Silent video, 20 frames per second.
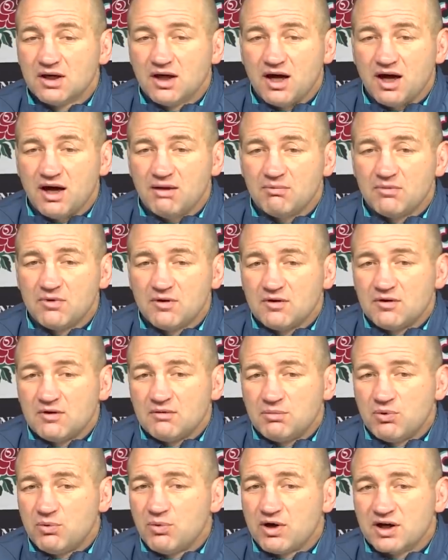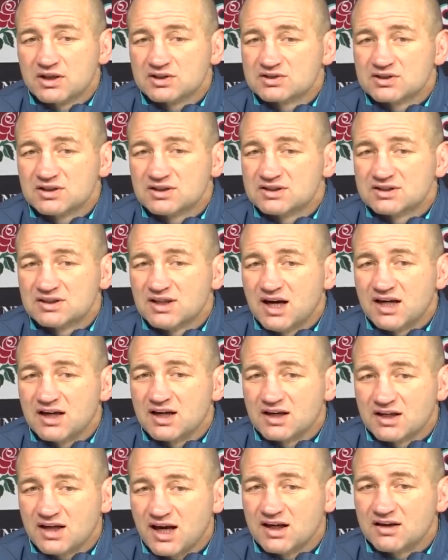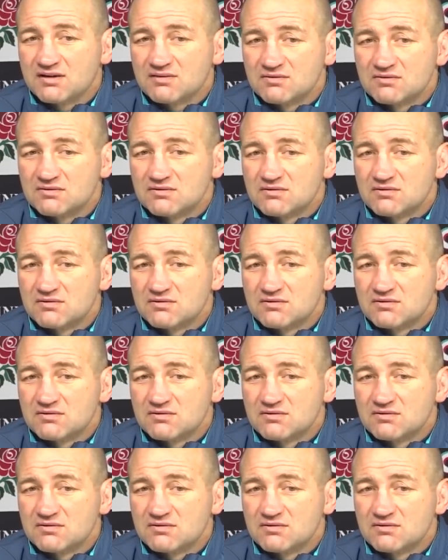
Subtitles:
but what I see today, again,